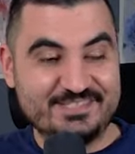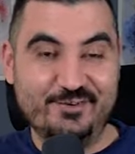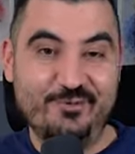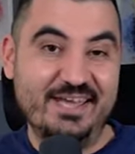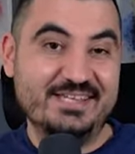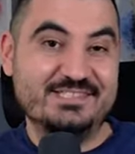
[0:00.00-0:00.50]
So
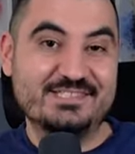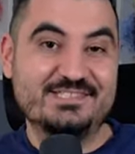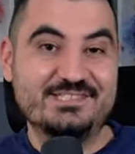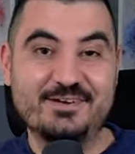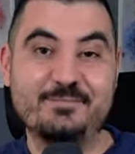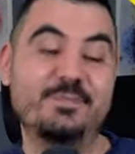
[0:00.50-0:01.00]
let's just
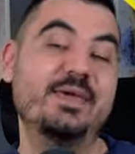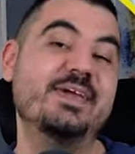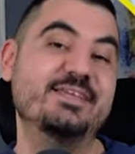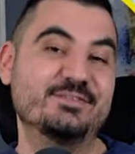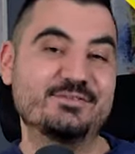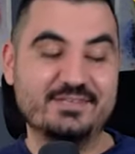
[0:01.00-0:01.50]
jump
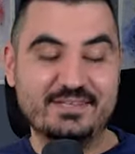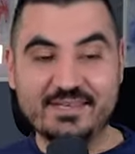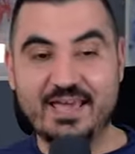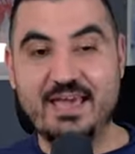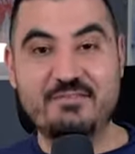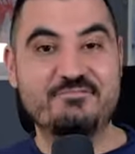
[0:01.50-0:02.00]
into the
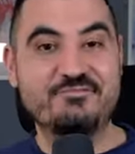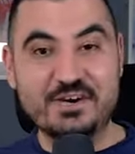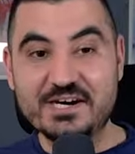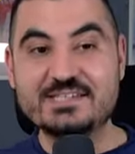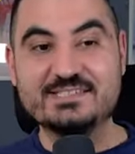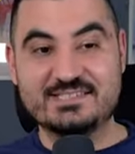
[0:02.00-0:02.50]
game
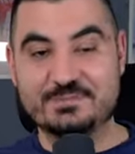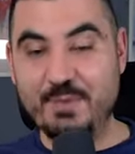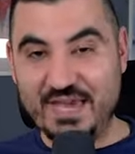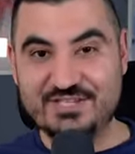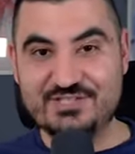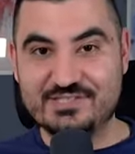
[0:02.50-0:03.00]
versus
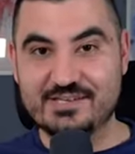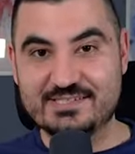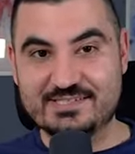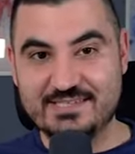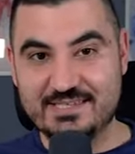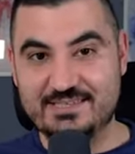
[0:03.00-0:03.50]
Manchester
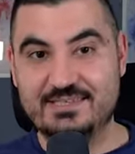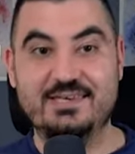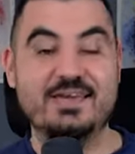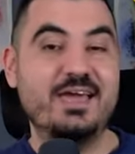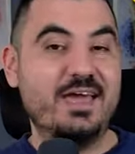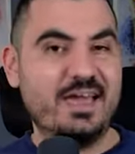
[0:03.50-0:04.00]
City